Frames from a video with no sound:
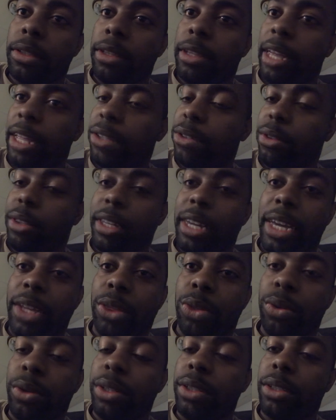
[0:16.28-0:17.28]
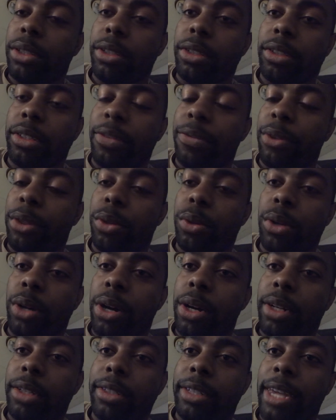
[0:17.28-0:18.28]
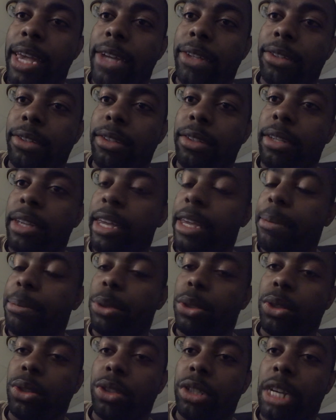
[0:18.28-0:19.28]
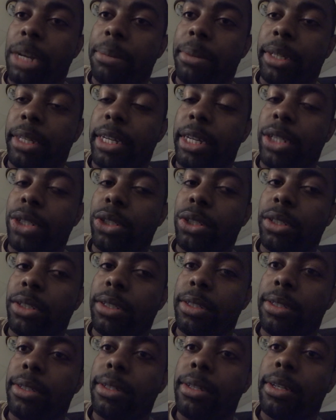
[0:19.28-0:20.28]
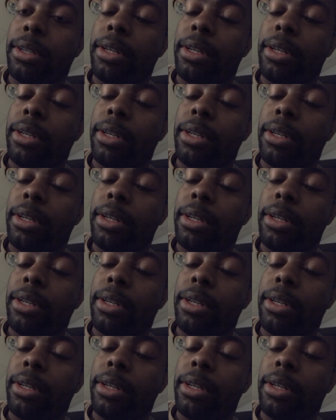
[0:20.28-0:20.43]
after he suffered three heart attacks and hip surgery complications,